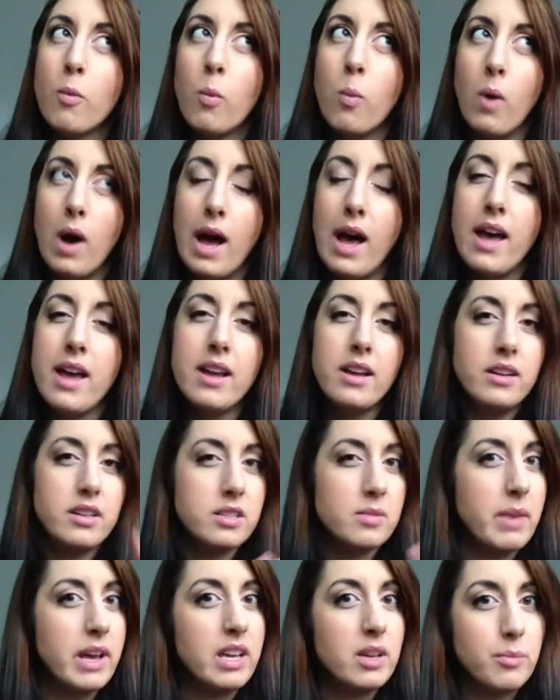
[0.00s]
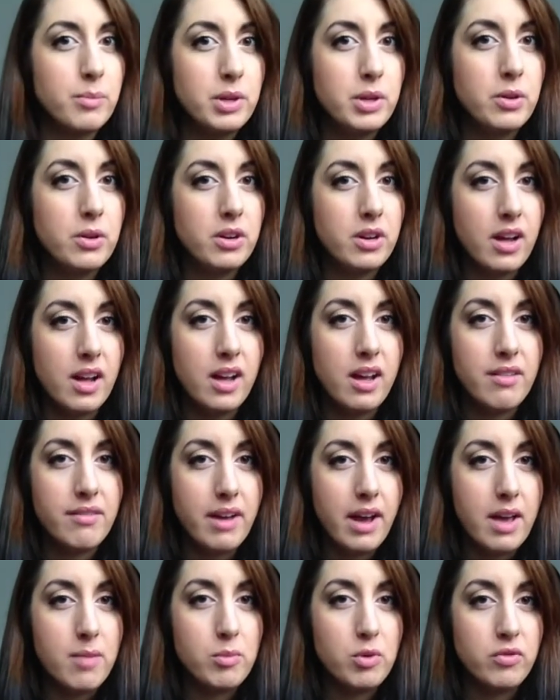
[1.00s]
why does my computer not have
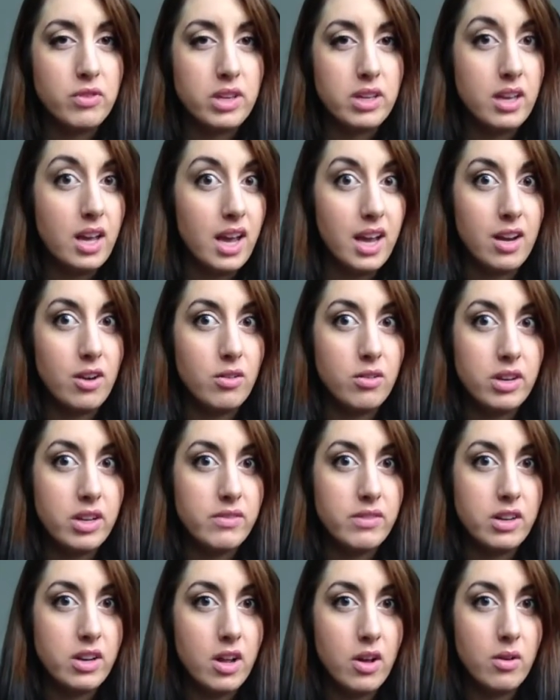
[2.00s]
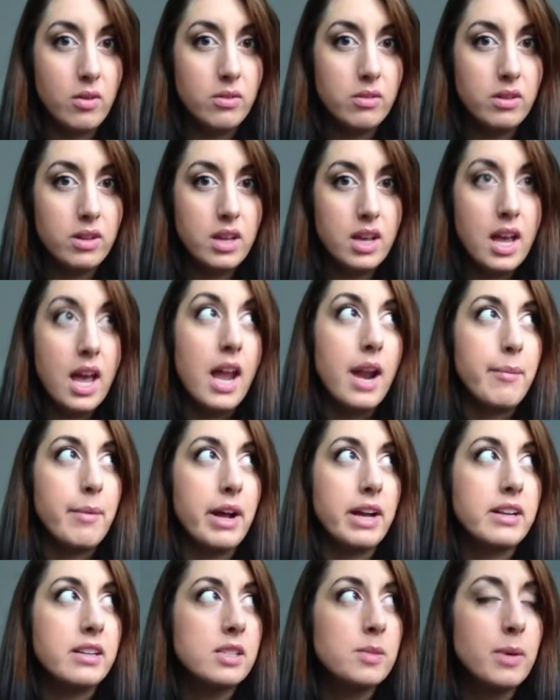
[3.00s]
iMovie? I don't even know. And I'm
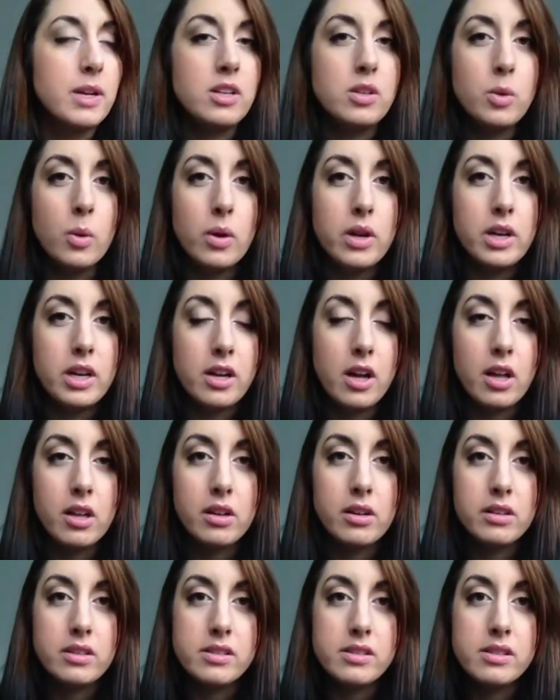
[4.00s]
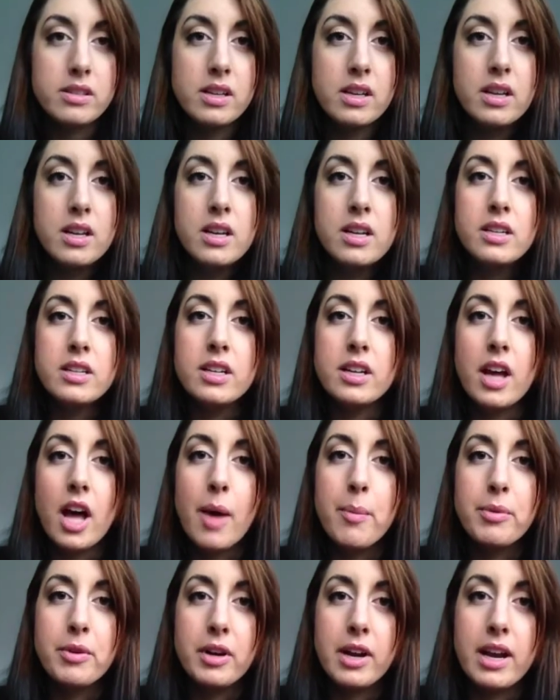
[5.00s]
not going to spend twenty dollars to
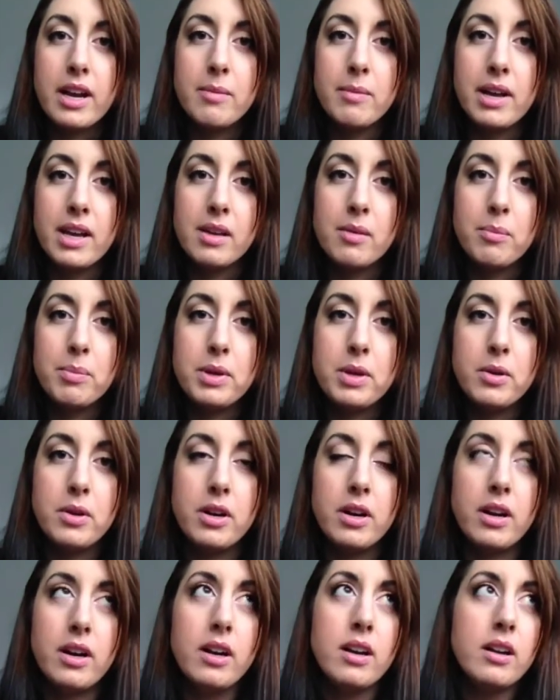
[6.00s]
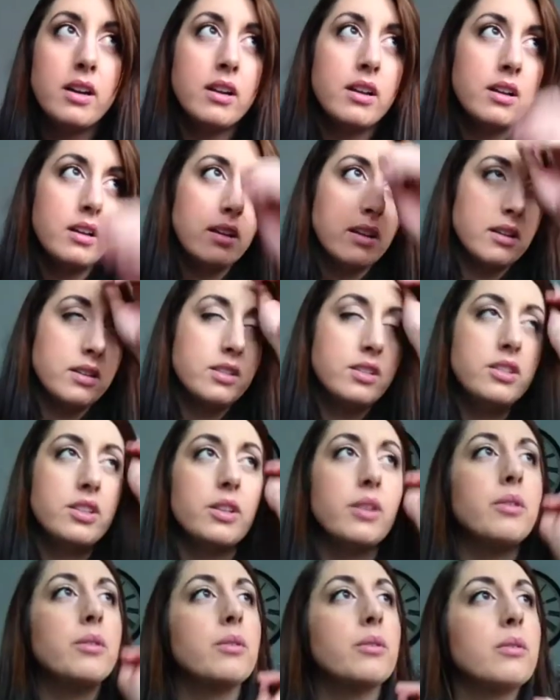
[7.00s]
upgrade my computer
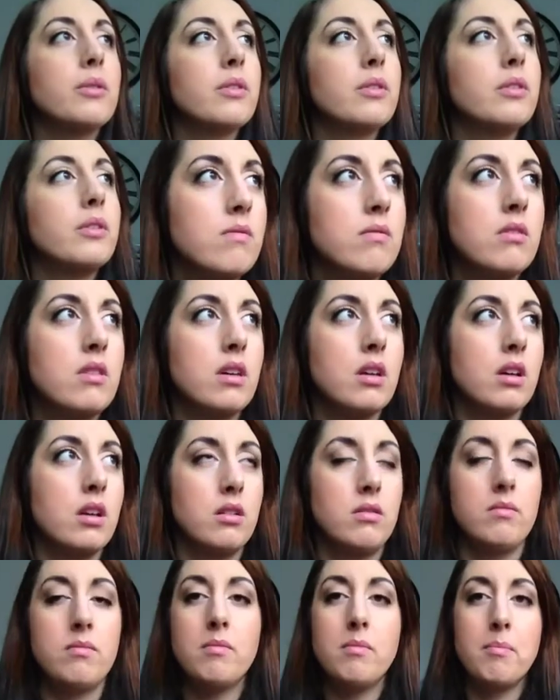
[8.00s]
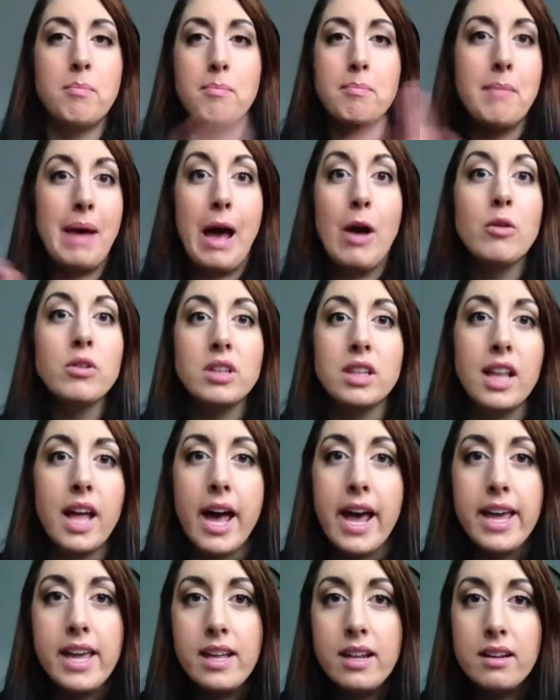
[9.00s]
to the Mountain
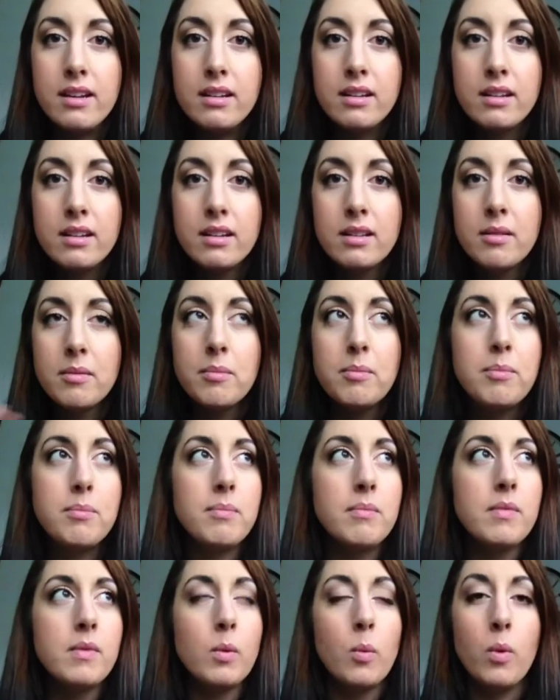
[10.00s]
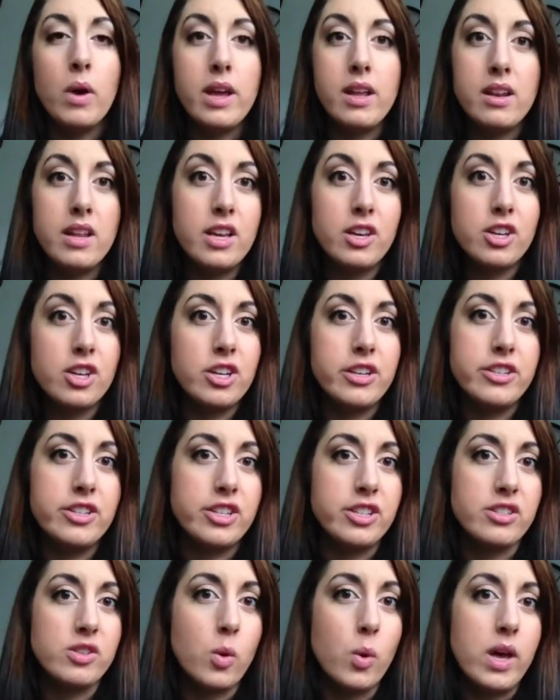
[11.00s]
Lion when it could
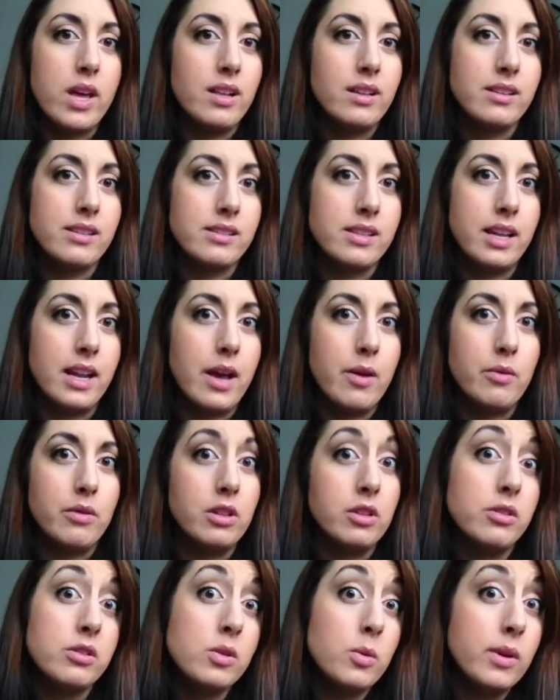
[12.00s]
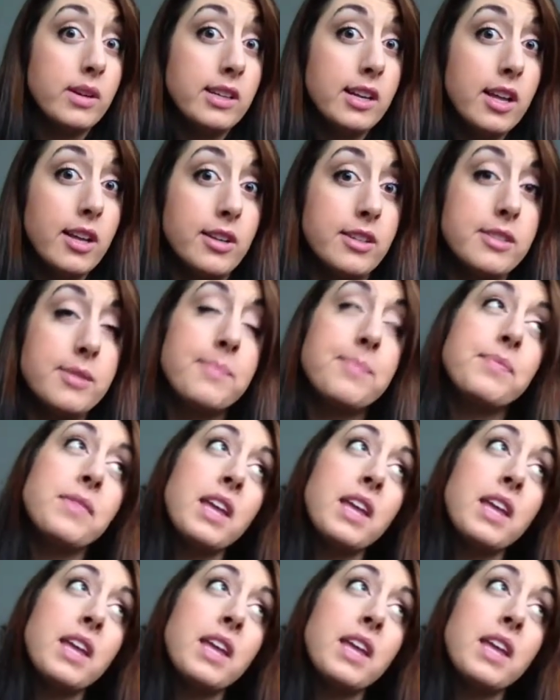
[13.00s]
just quit, because then I would lose twenty dollars.